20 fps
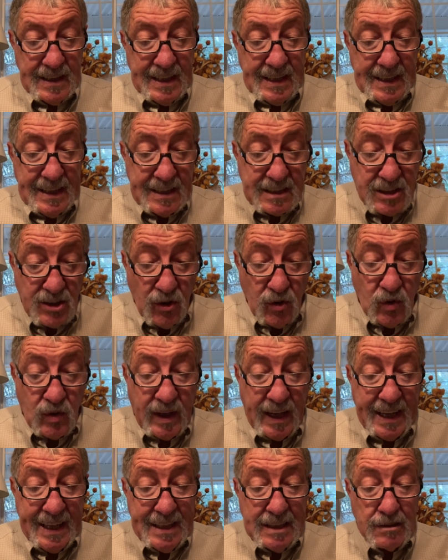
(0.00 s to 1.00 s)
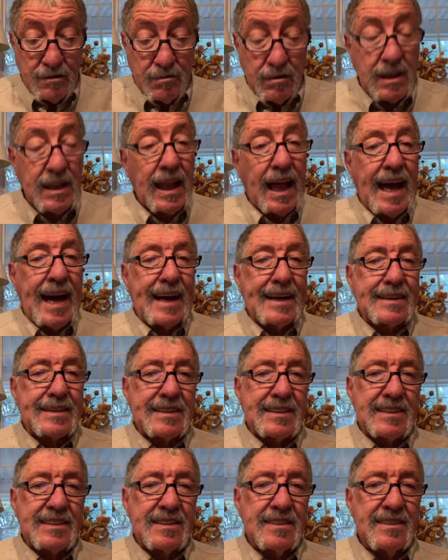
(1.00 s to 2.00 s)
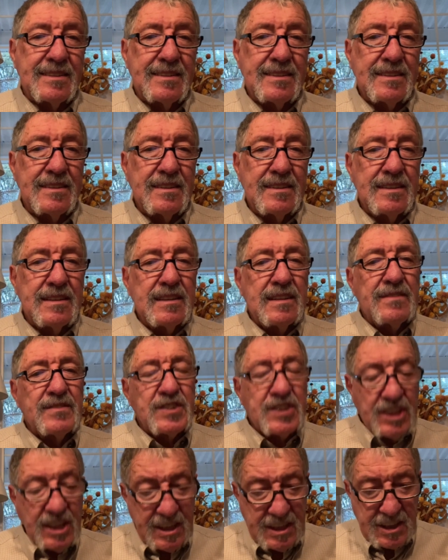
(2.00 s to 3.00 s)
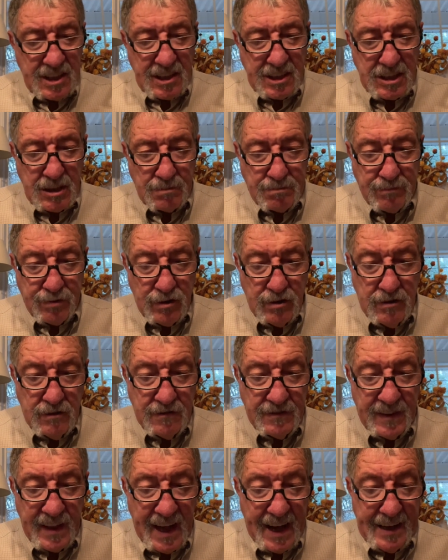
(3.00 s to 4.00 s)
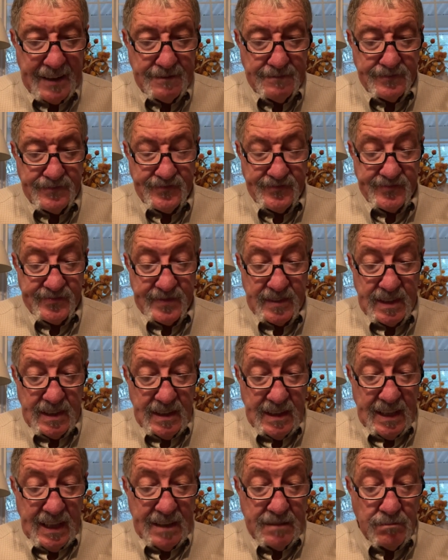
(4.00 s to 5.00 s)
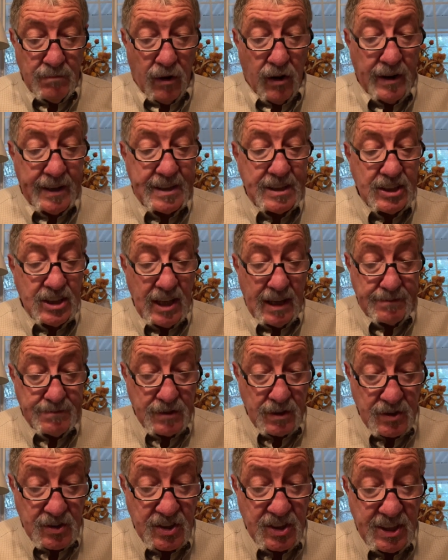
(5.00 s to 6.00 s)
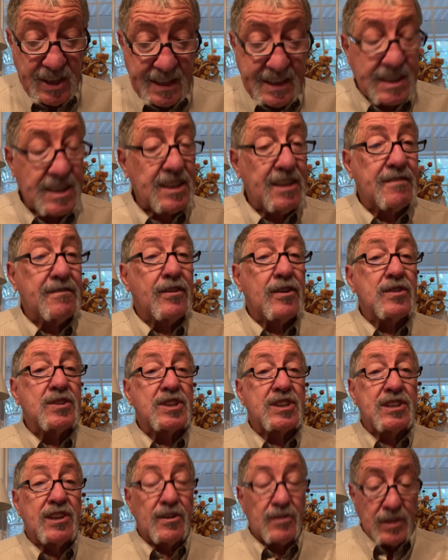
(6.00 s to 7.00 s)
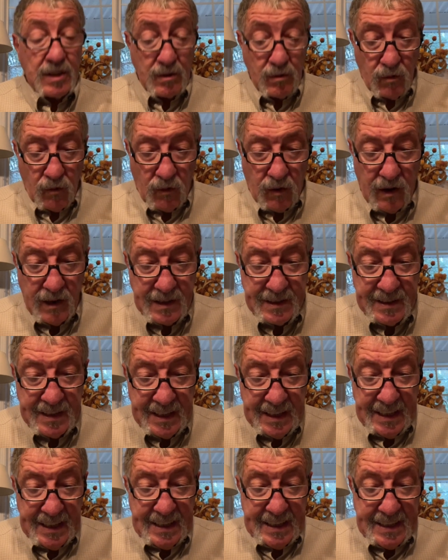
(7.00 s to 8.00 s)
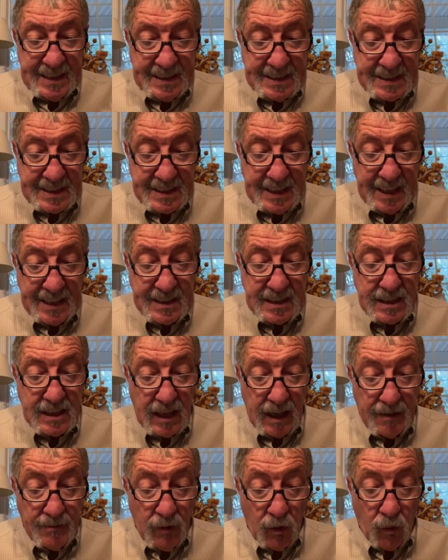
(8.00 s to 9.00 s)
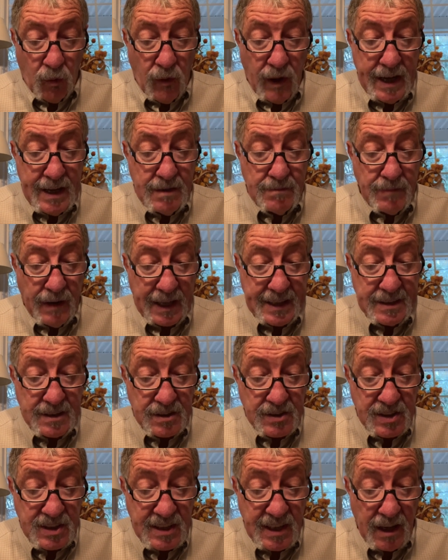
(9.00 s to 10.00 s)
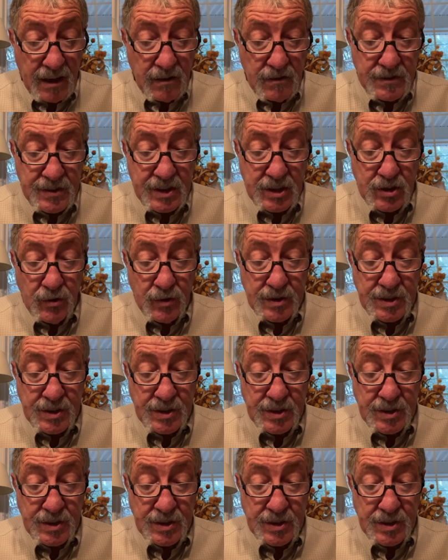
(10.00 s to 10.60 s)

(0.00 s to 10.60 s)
It's okay to relax. Jesus approved that. In Mark chapter 6 and verse 31, he said, "Come away by yourselves to a